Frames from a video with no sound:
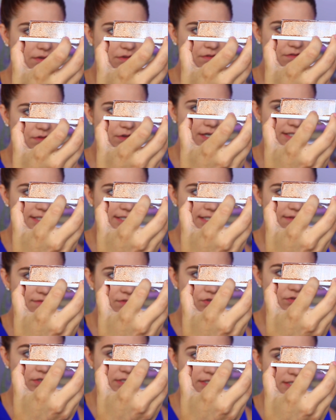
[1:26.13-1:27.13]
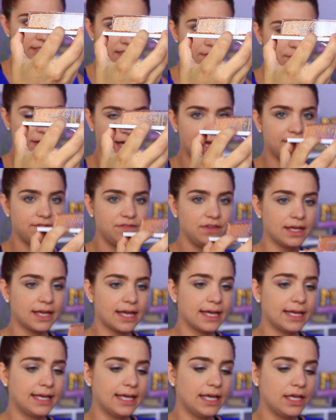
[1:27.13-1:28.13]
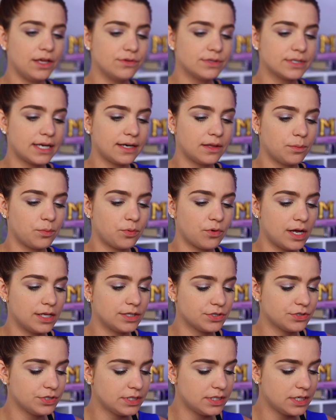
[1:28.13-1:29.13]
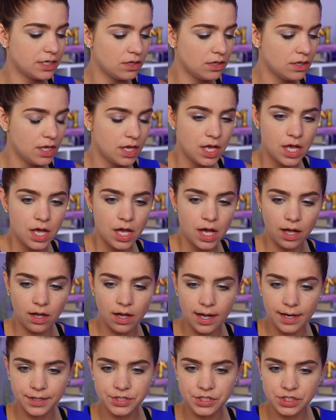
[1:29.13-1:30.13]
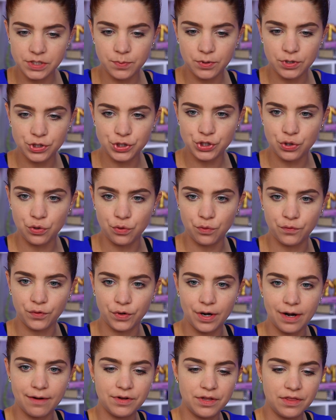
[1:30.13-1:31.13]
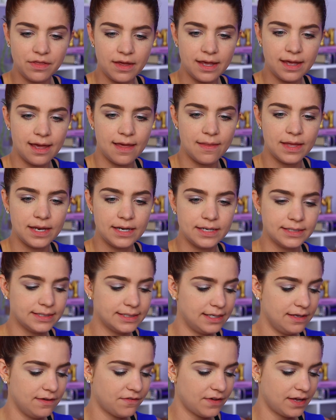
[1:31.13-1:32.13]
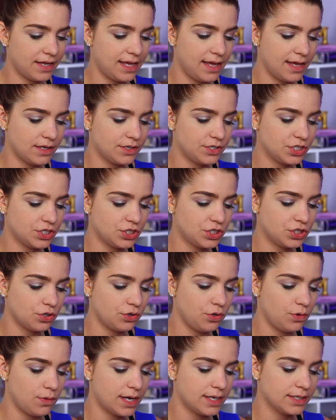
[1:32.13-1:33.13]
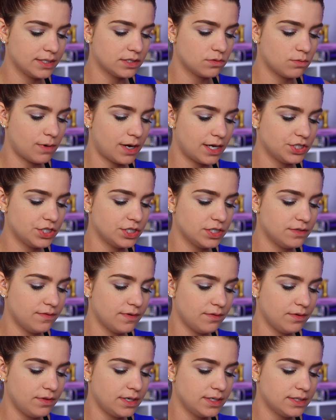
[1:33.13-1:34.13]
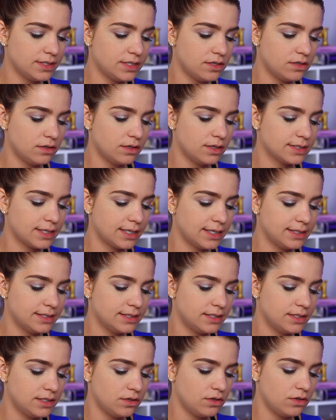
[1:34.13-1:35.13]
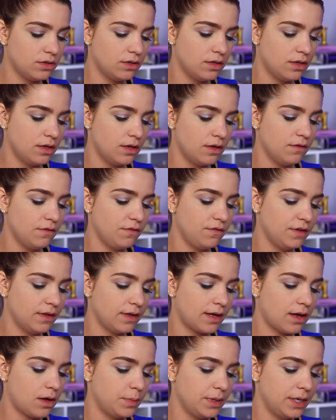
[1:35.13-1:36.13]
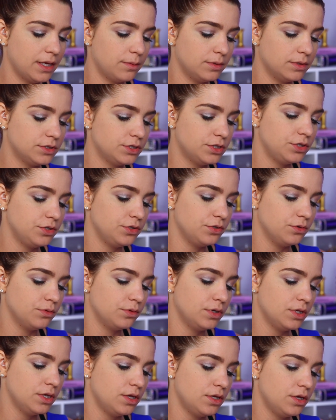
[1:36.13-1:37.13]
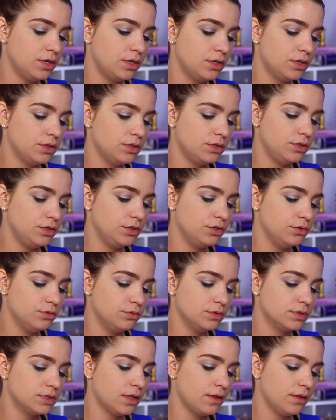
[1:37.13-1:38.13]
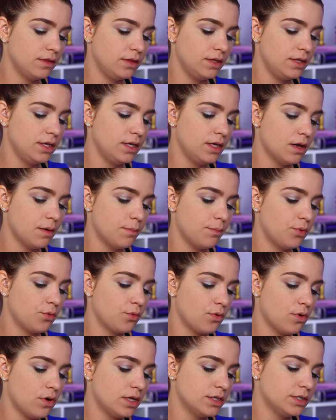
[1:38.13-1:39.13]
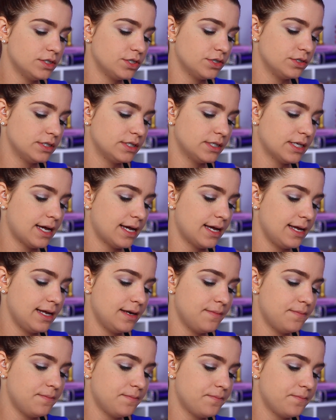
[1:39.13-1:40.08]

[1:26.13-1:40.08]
know if you guys can even really see, but I feel like I can get used out of the bronzer still. I'll kind of just push over everything and then see if I can't just show you guys swatches of everything still because I still feel like I'll be able to use the bronzer side.